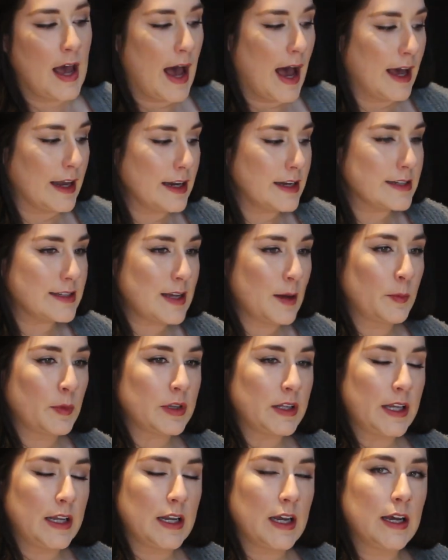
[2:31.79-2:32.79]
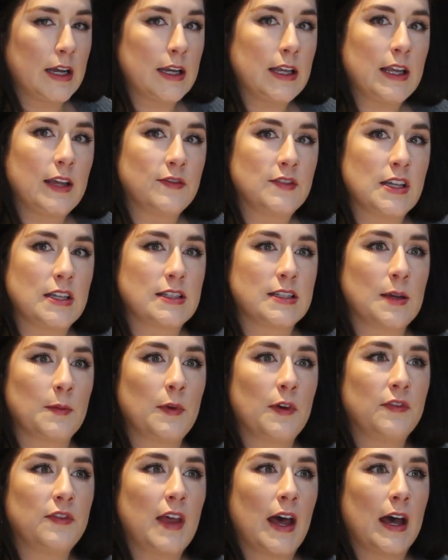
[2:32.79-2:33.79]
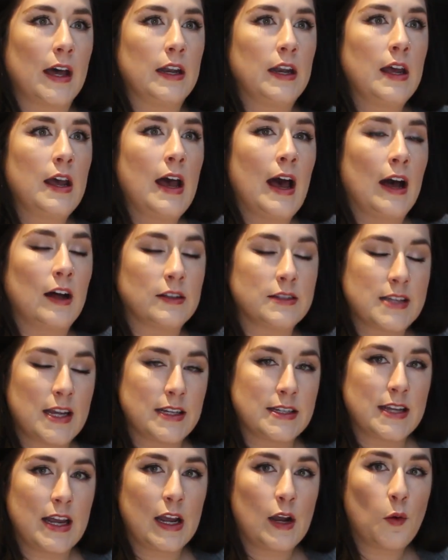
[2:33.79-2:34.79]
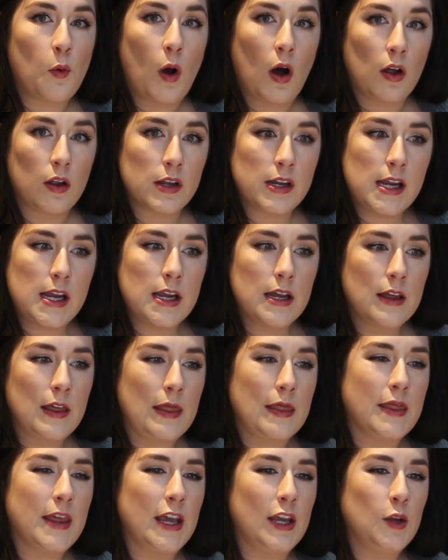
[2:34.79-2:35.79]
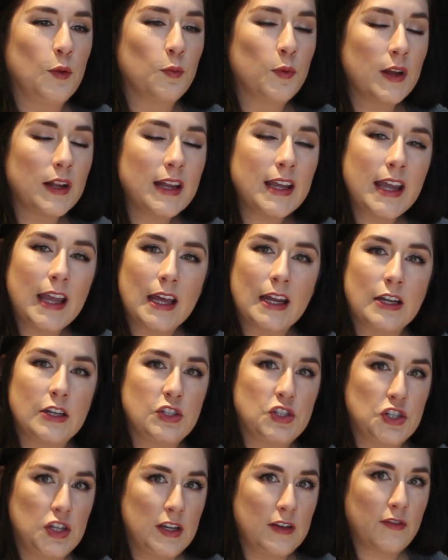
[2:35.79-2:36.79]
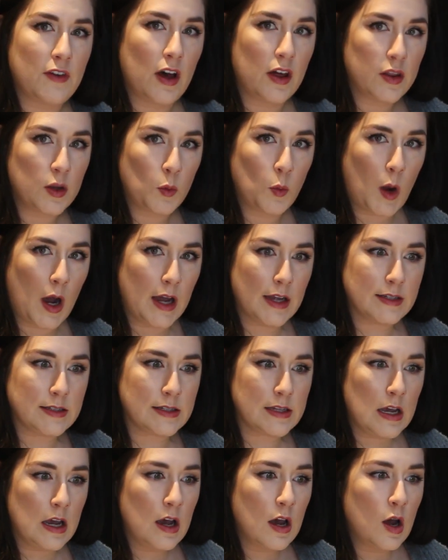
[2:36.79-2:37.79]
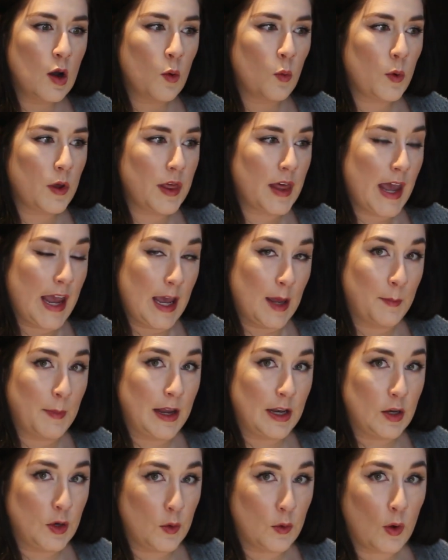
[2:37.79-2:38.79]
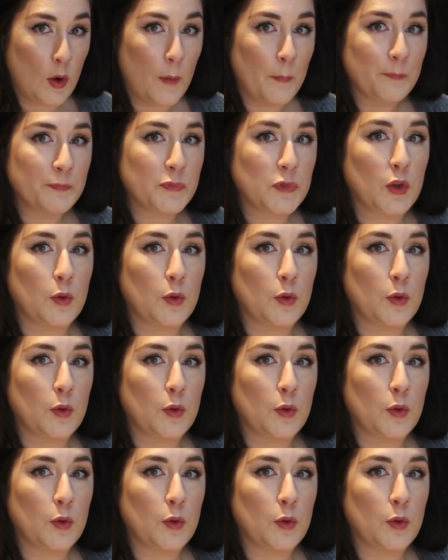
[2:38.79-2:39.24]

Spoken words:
Adding semolina gives it some of that al dente quality that you really can't achieve otherwise with a handmade noodle.